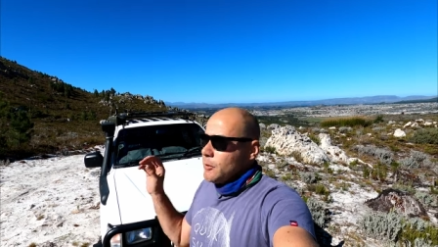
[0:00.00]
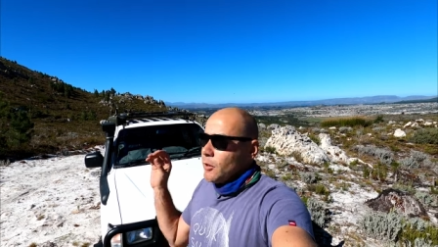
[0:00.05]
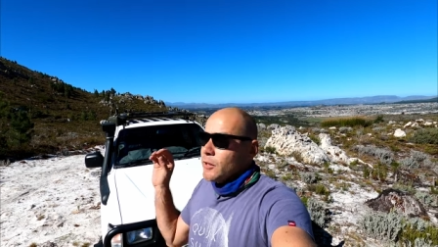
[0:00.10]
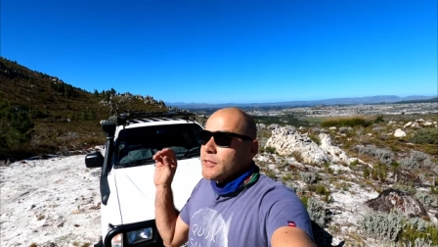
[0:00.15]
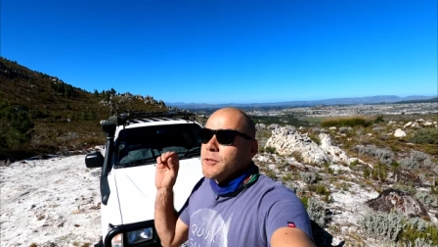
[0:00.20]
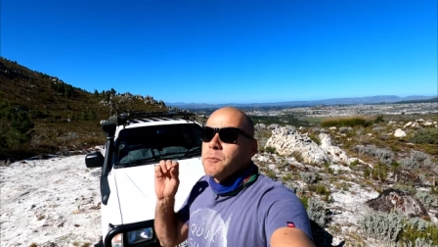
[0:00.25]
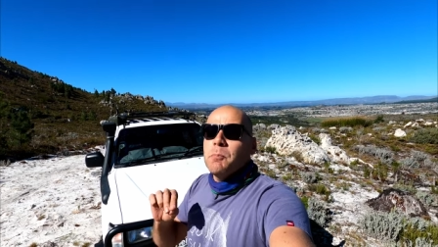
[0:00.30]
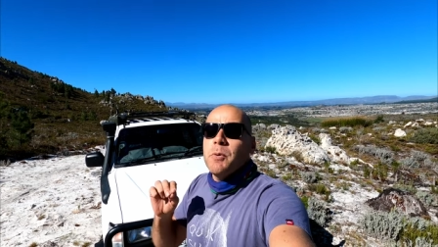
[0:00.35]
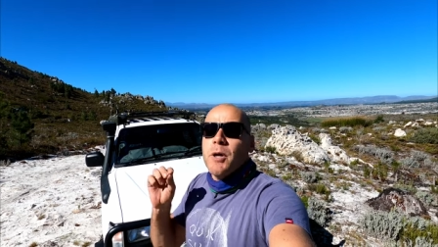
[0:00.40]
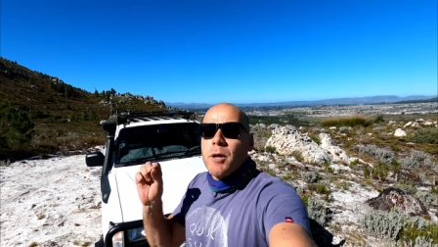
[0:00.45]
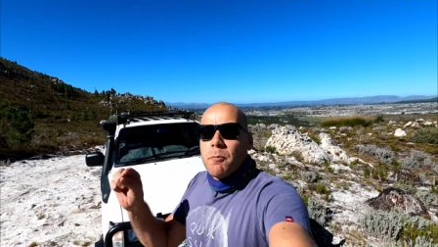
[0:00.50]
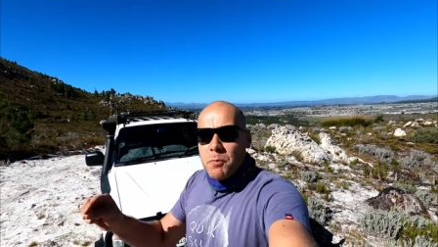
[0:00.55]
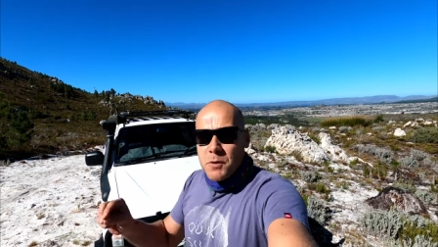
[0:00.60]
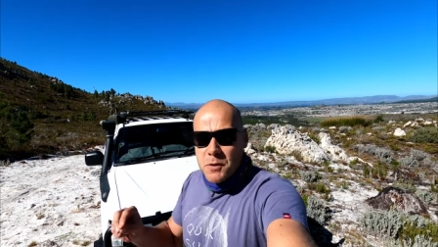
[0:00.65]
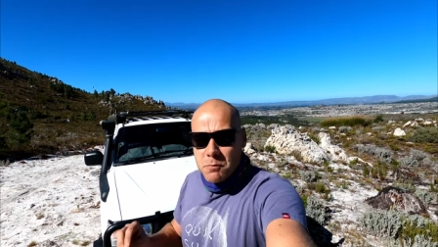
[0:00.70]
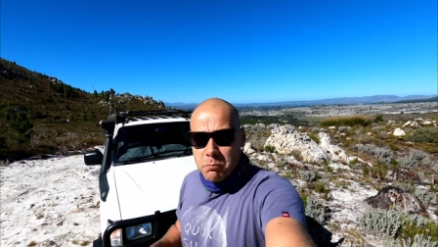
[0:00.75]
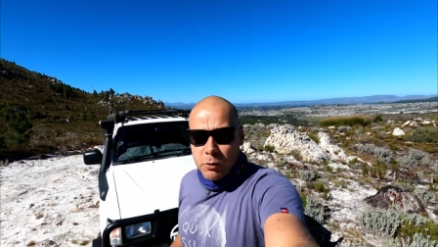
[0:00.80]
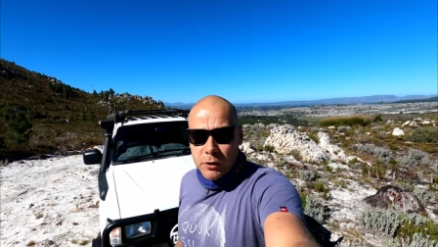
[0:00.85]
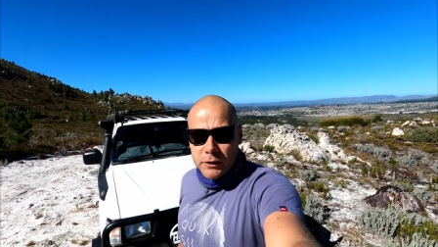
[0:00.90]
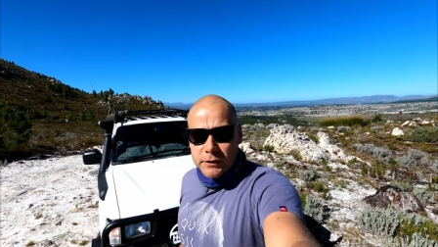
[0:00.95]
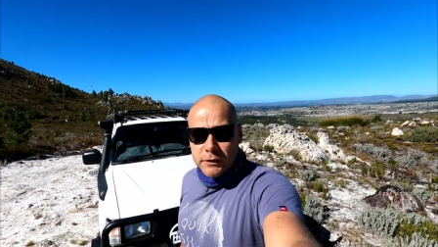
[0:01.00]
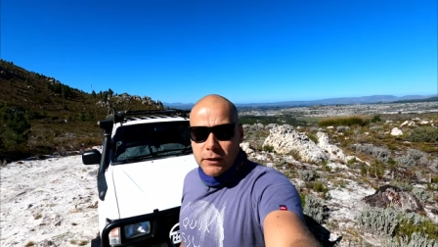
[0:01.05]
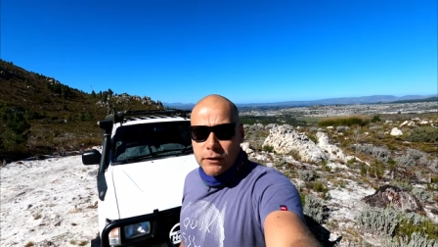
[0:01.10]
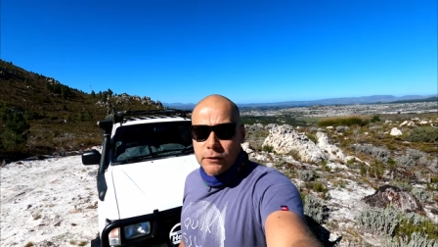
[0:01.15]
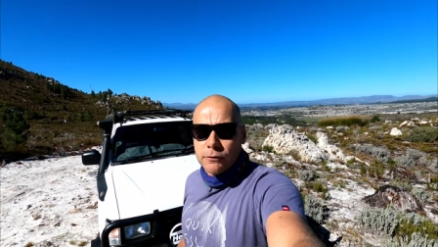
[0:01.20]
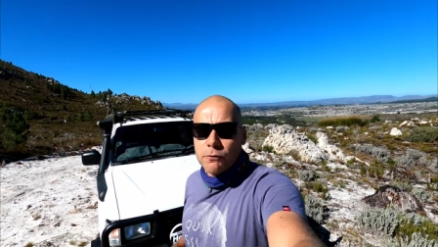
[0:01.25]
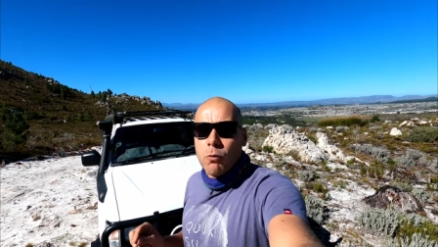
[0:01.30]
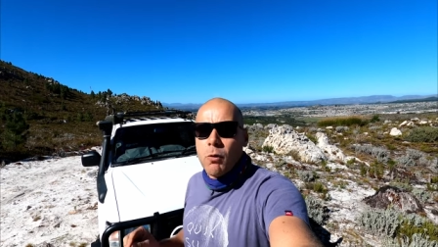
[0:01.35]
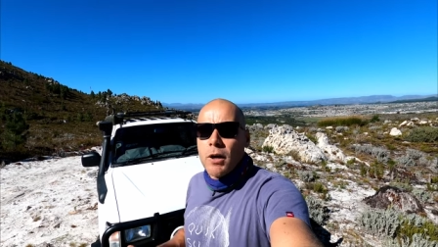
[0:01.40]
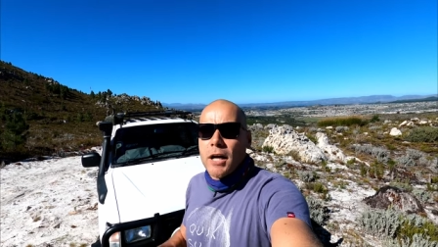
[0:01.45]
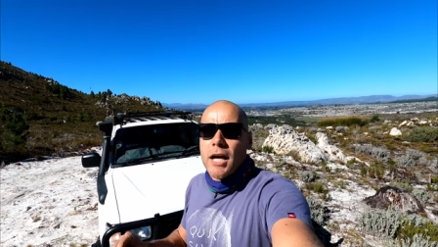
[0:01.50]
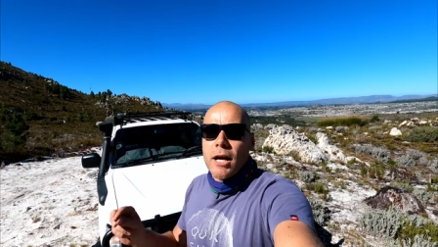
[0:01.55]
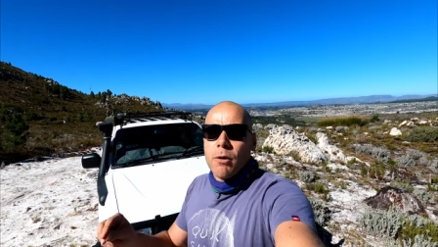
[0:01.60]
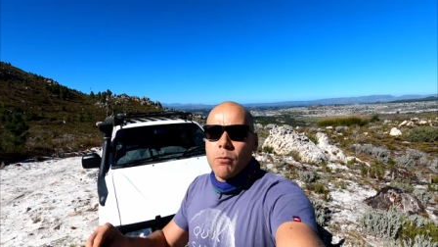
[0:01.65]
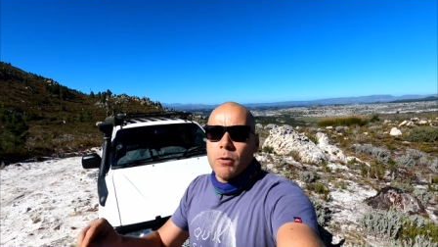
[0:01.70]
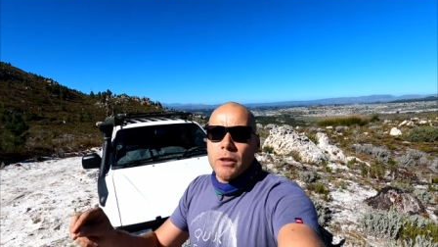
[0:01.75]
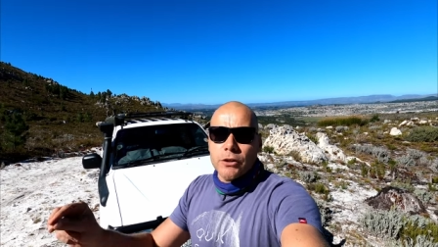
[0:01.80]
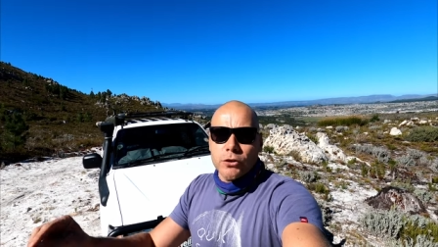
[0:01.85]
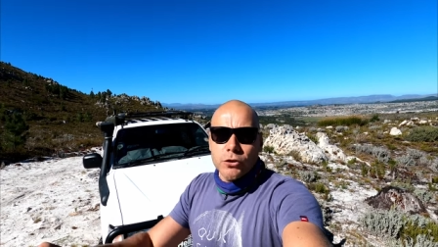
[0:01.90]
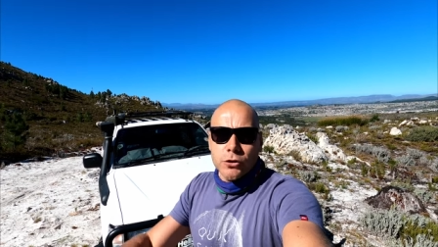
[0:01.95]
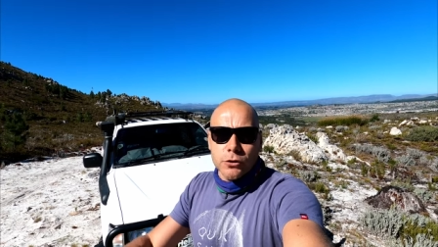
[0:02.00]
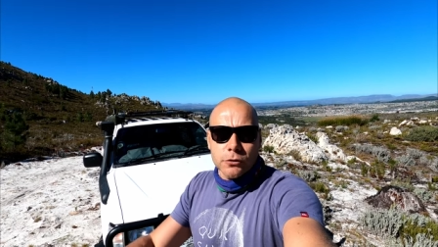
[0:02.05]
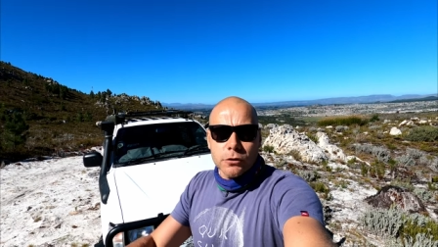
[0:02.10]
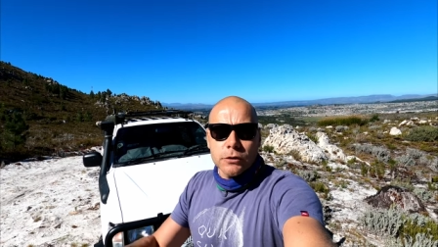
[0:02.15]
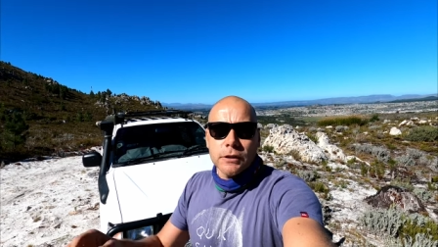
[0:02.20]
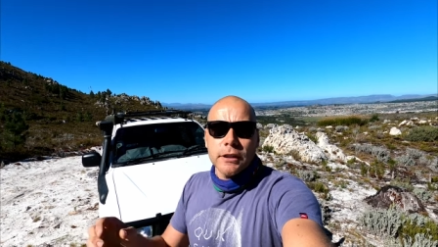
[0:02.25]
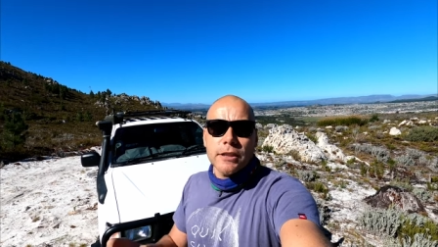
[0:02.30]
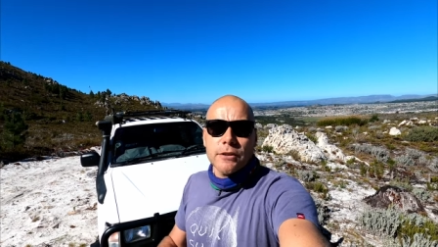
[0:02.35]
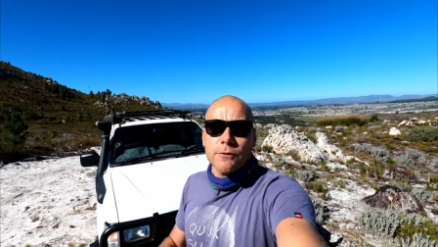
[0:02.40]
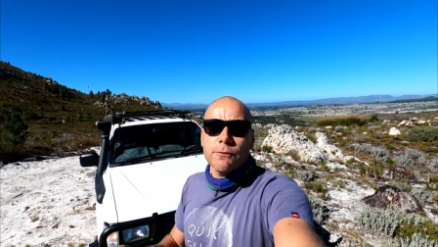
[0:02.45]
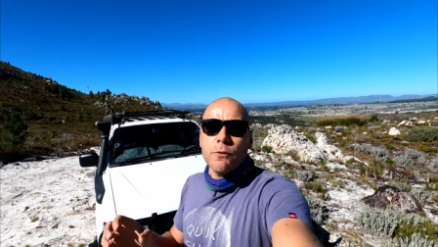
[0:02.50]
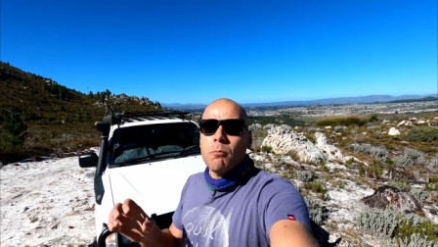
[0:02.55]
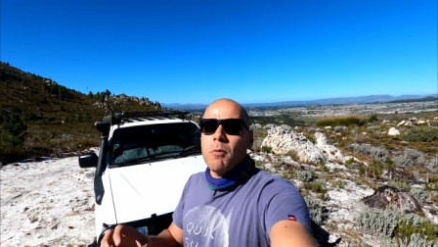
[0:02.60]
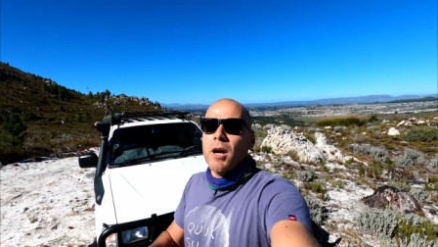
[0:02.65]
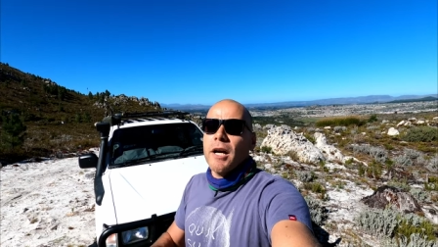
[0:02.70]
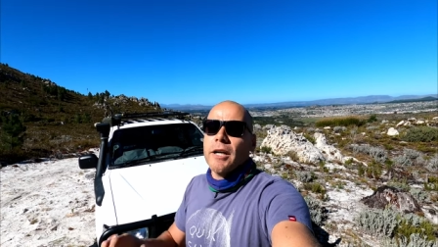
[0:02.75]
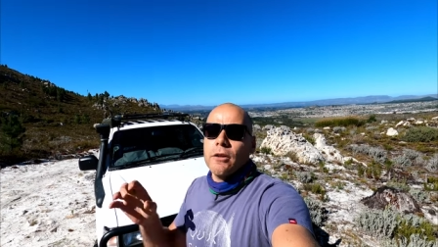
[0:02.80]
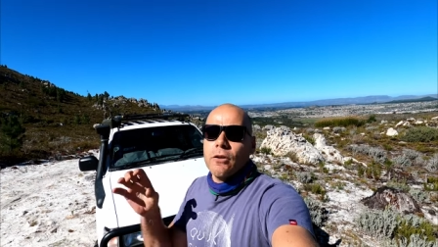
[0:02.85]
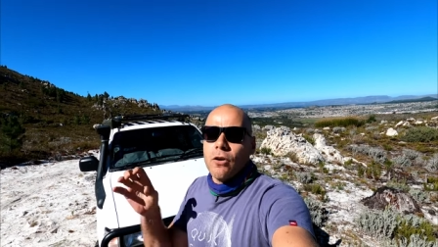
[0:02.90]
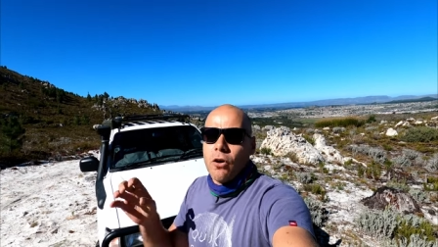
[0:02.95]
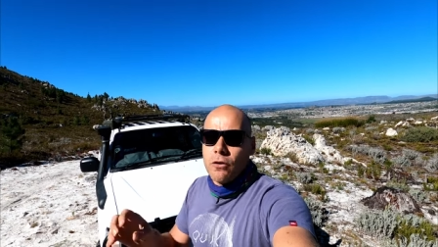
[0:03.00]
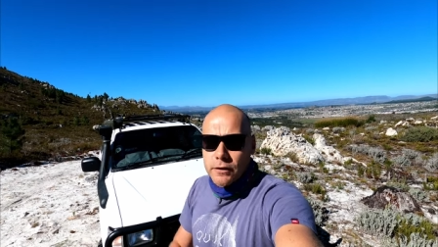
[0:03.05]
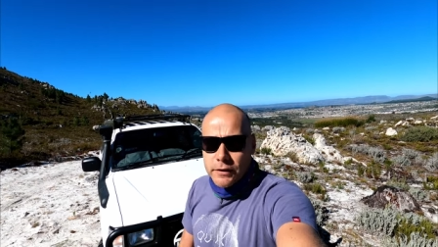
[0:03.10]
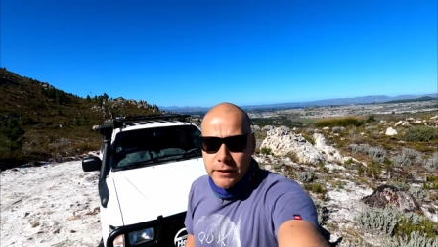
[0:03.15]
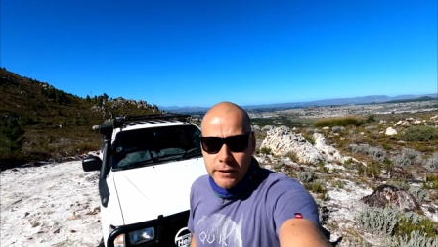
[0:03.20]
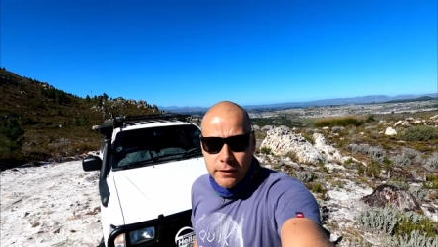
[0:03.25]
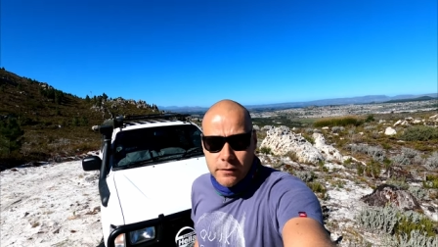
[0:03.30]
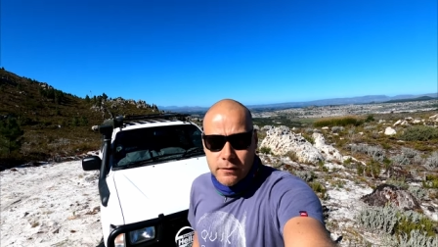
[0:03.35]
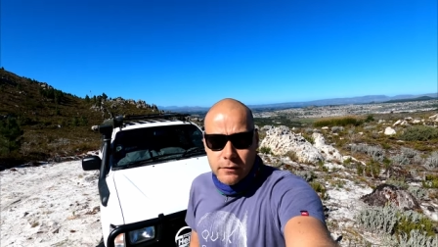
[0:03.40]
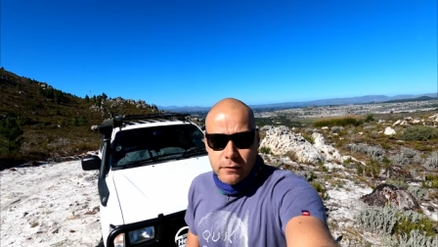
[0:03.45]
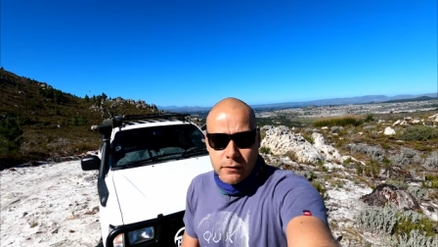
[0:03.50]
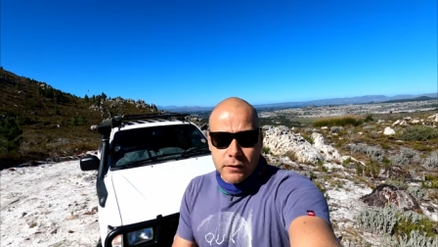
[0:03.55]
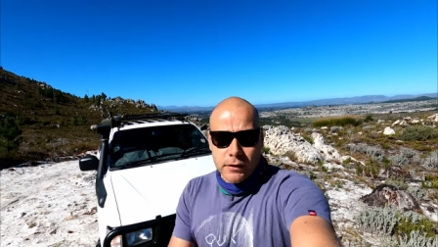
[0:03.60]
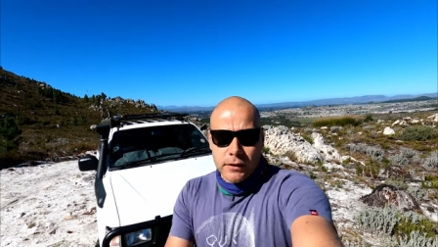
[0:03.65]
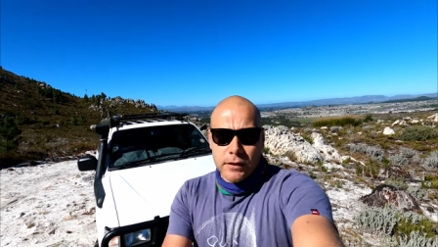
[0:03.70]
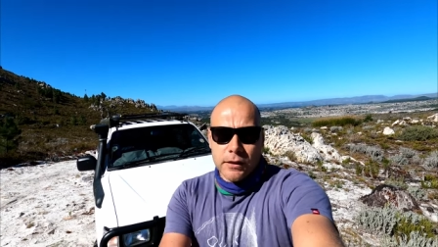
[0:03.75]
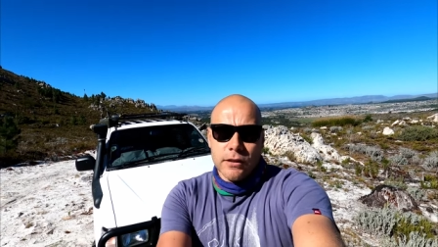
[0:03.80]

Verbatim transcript: It's purpose built for what I want to do. It's for my context.